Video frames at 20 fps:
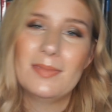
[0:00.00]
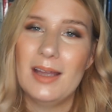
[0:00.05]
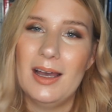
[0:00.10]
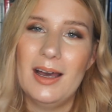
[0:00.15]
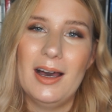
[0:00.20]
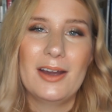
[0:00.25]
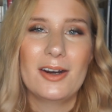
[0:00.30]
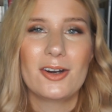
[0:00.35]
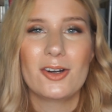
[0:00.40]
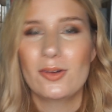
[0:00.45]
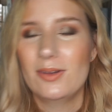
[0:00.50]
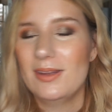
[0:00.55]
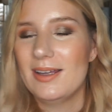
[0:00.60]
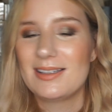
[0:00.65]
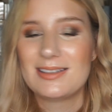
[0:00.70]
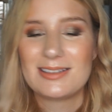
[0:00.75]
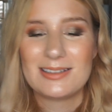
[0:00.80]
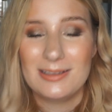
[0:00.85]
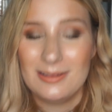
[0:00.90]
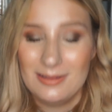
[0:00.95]
I don't know,
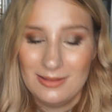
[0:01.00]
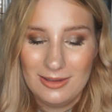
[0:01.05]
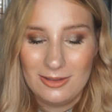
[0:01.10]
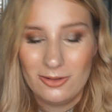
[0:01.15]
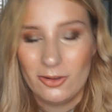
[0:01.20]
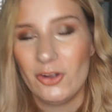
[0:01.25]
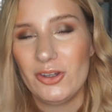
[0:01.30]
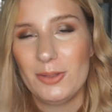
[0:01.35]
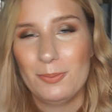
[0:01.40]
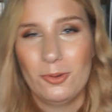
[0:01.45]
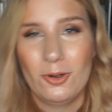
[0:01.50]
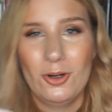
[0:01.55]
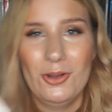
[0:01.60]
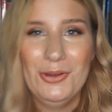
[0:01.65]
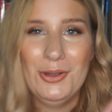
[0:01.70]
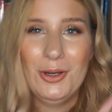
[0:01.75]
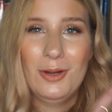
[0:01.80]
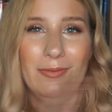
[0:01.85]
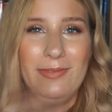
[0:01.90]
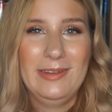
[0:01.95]
that's not the
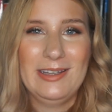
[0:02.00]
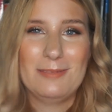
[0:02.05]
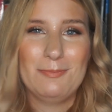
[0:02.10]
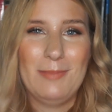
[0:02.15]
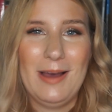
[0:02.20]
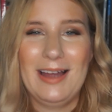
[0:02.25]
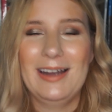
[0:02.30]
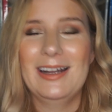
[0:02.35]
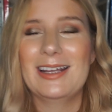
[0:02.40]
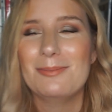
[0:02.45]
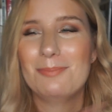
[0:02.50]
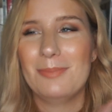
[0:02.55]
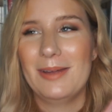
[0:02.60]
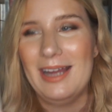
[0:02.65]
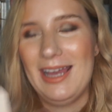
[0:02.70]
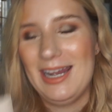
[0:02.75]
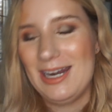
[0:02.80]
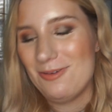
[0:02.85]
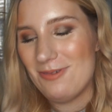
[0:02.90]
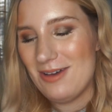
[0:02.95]
point of this palette. But
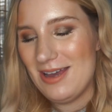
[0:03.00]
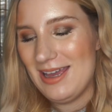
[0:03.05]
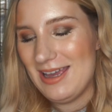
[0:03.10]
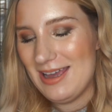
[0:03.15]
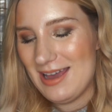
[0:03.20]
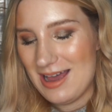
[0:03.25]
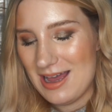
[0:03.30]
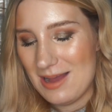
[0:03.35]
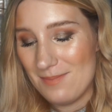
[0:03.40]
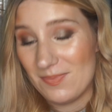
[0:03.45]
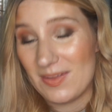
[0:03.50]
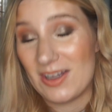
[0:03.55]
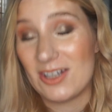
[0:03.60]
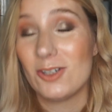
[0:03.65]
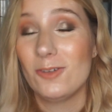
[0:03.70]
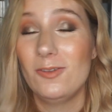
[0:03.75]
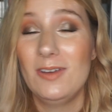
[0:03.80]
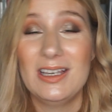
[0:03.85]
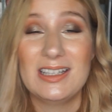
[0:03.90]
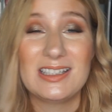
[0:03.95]
anyway, I
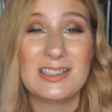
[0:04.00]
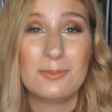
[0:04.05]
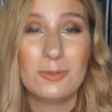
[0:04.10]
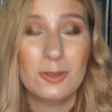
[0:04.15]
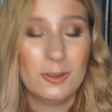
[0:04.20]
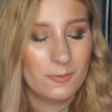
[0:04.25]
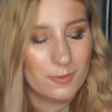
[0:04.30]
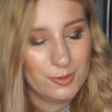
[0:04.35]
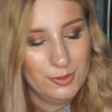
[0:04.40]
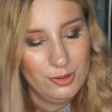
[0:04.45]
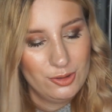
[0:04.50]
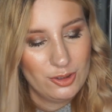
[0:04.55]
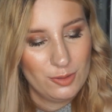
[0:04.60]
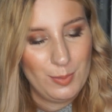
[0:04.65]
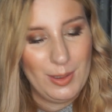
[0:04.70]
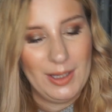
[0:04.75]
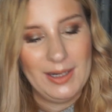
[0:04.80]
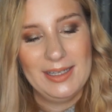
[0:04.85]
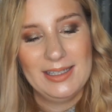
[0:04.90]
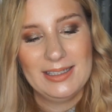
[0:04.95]
do think it's a beautiful neutral
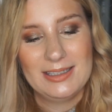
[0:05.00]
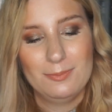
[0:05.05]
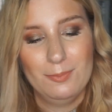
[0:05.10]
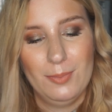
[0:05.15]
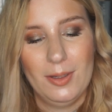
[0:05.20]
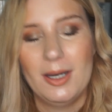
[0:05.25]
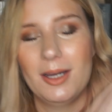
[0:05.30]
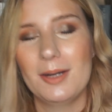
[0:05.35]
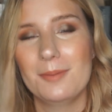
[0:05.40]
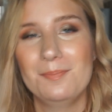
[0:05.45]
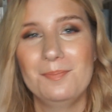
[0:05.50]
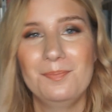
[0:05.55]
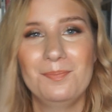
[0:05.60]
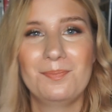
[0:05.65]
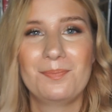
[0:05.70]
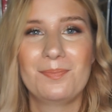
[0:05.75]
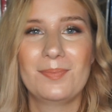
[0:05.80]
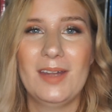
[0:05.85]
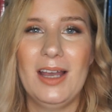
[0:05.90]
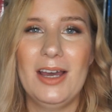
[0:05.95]
palette, but
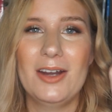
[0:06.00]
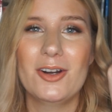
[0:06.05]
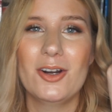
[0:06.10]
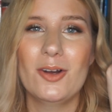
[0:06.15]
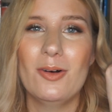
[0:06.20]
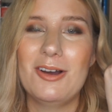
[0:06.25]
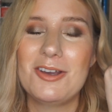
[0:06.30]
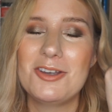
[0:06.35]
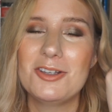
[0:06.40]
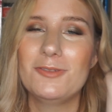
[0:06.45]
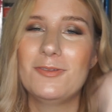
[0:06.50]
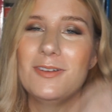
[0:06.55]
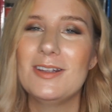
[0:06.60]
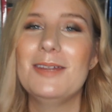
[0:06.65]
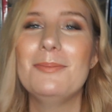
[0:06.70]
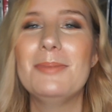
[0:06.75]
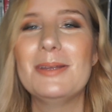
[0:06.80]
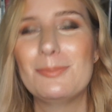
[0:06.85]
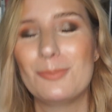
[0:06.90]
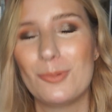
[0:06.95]
I don't know, I just feel
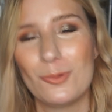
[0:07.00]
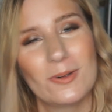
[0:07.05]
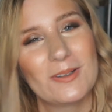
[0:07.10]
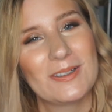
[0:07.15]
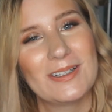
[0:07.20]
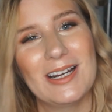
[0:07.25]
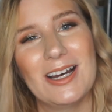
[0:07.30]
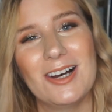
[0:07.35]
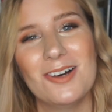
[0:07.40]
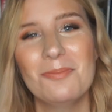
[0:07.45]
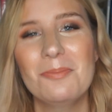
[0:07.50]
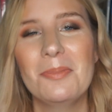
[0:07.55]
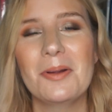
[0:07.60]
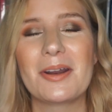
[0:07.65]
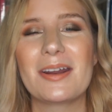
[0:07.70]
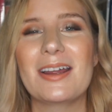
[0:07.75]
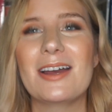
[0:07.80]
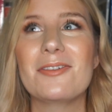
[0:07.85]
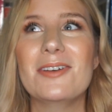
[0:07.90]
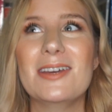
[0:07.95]
a bit bored now.
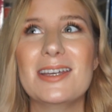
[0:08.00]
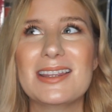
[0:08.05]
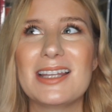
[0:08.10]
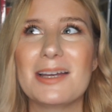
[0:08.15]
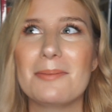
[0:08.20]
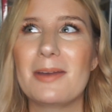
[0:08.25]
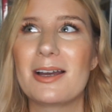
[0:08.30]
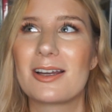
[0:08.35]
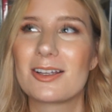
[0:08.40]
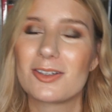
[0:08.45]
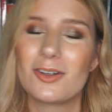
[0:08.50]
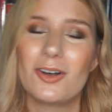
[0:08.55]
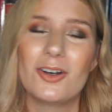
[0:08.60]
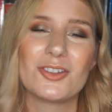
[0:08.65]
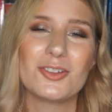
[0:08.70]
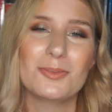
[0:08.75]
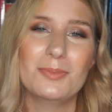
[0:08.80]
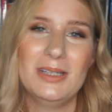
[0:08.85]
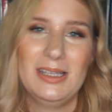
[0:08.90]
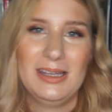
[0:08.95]
But I think that might
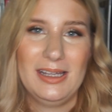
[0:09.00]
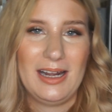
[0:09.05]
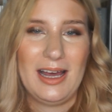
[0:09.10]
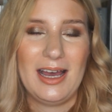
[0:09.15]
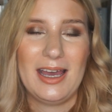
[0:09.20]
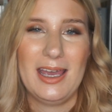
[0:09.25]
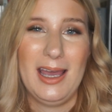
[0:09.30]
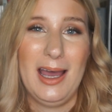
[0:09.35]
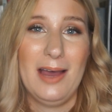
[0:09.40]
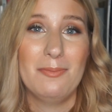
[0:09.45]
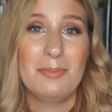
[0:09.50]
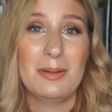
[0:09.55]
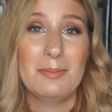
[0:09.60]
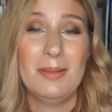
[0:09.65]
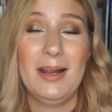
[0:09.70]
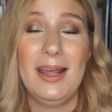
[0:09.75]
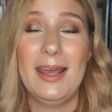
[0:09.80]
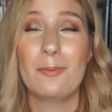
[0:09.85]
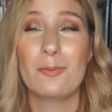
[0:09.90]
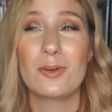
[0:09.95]
also be that I have been
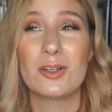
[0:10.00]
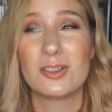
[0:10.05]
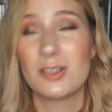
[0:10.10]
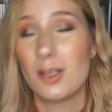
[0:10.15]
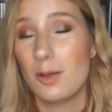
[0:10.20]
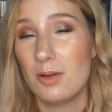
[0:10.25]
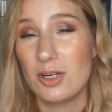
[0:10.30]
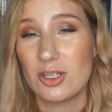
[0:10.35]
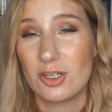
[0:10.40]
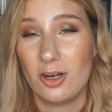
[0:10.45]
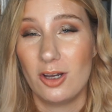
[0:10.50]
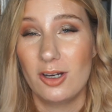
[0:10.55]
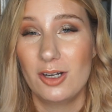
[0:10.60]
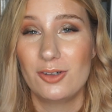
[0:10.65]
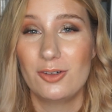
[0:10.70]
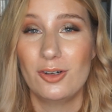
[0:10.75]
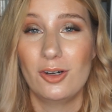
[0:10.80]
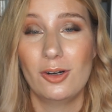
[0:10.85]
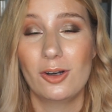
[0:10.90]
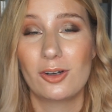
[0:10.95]
playing with so much color
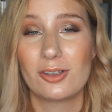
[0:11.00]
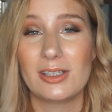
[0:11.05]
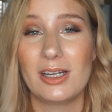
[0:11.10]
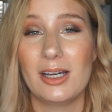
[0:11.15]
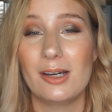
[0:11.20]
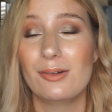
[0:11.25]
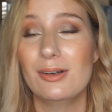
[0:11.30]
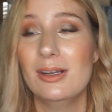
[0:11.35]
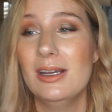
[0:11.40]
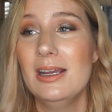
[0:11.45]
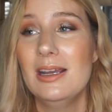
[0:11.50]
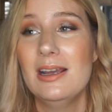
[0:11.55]
during lockdown.